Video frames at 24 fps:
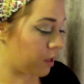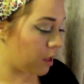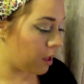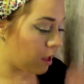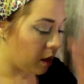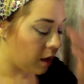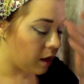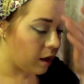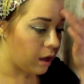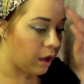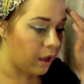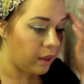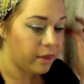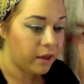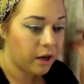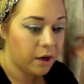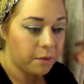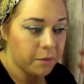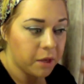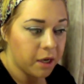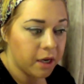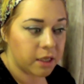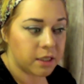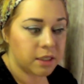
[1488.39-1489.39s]
And then I'm going to
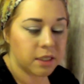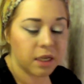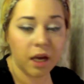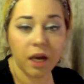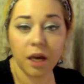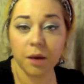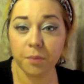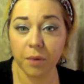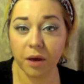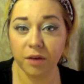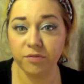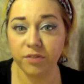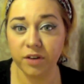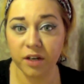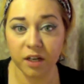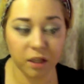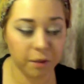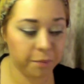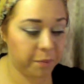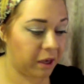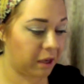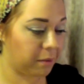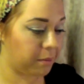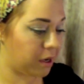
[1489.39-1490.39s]
take my vanilla
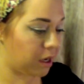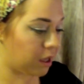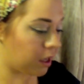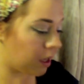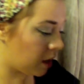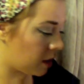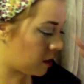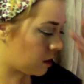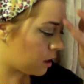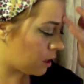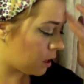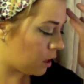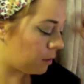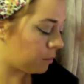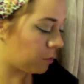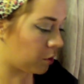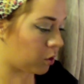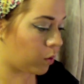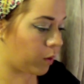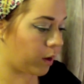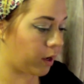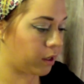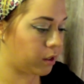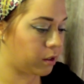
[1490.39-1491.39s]
pigment again. I'm going
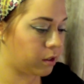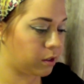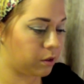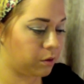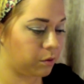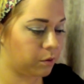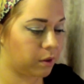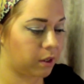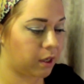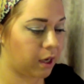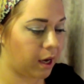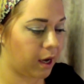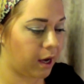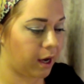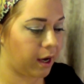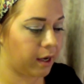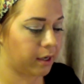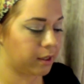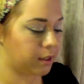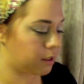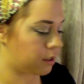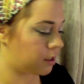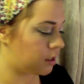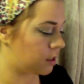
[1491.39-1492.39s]
to
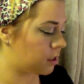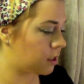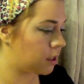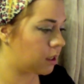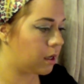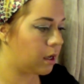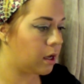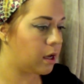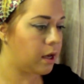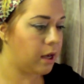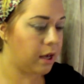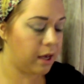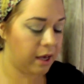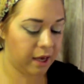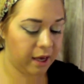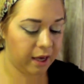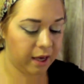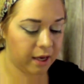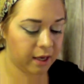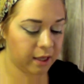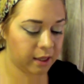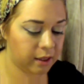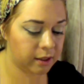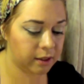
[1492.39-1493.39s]
get a
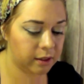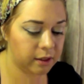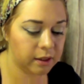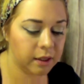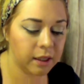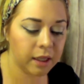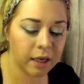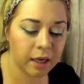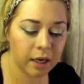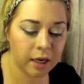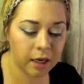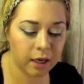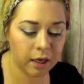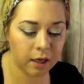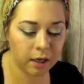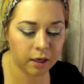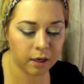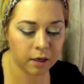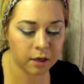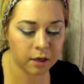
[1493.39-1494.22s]
clean